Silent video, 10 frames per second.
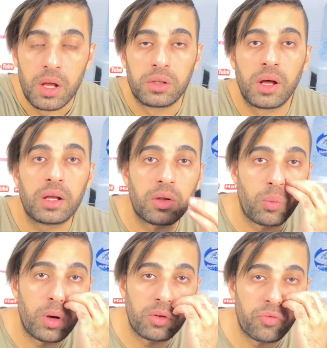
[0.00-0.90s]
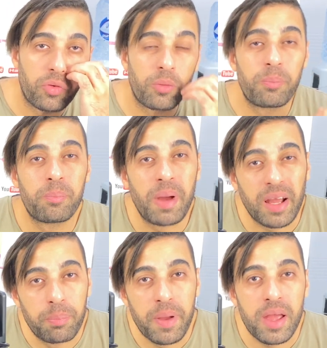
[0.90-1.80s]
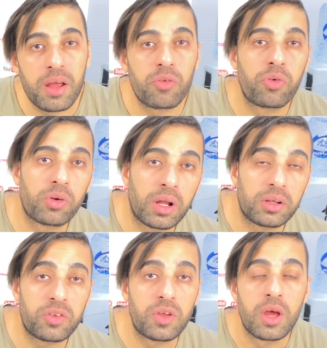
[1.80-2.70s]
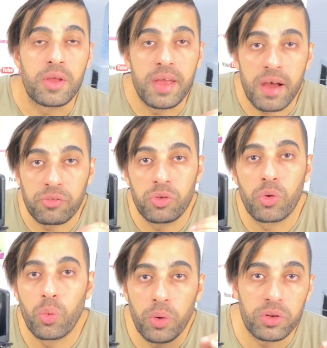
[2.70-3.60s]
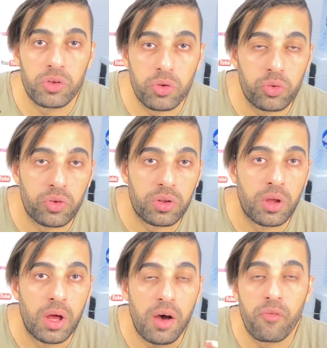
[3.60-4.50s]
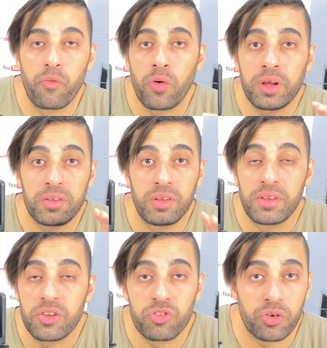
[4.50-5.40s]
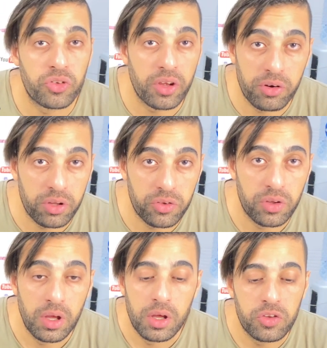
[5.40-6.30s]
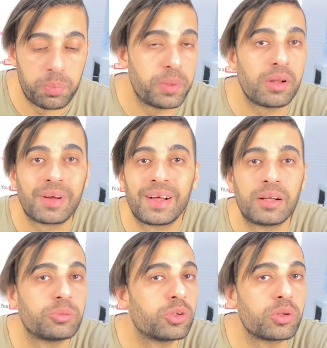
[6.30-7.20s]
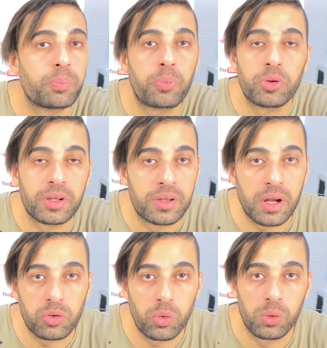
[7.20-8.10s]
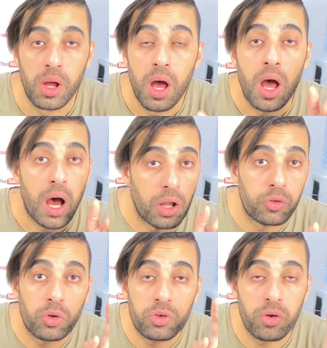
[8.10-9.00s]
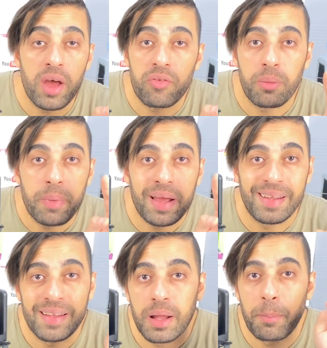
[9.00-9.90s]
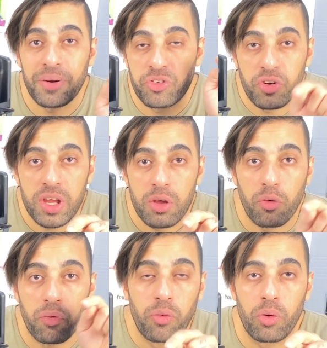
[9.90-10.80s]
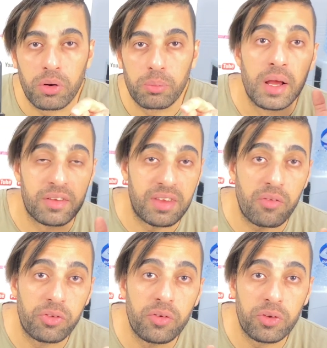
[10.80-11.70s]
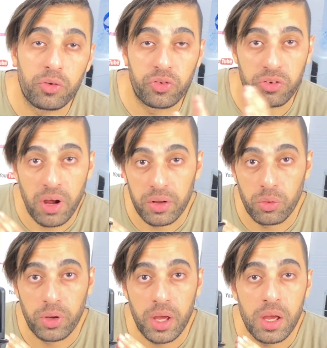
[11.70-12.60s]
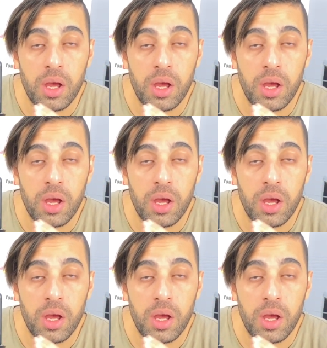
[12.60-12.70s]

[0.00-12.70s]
The other one for back pain, for like this. You have to know where to use it. Avoid the dangerous areas. Spinal column, do not put it there at all. And don't you ever make it in number 3 or 4. Let's have living of stride, okay?